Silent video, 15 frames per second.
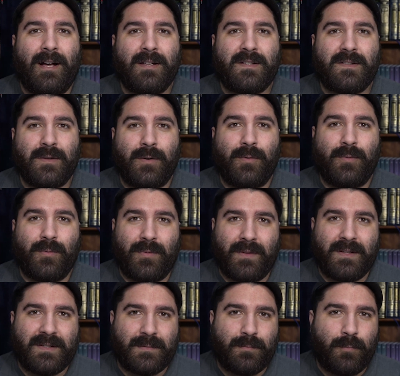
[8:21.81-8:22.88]
So
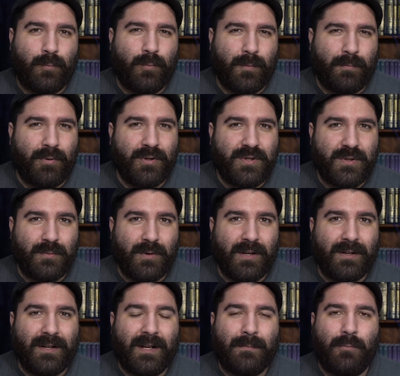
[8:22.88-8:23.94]
this would put you
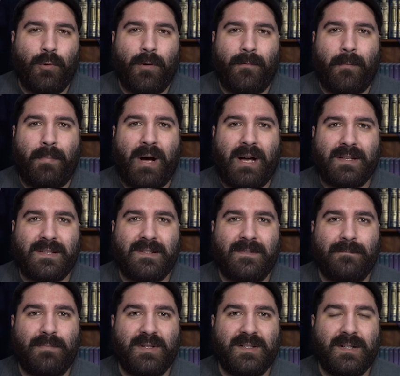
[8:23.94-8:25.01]
in more of a
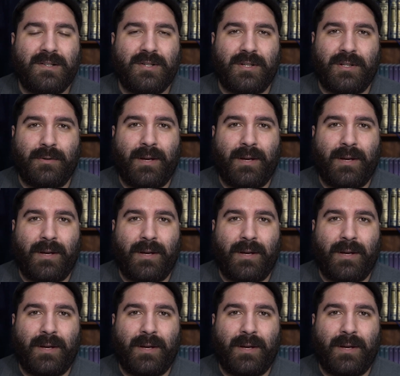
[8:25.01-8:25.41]
positive position.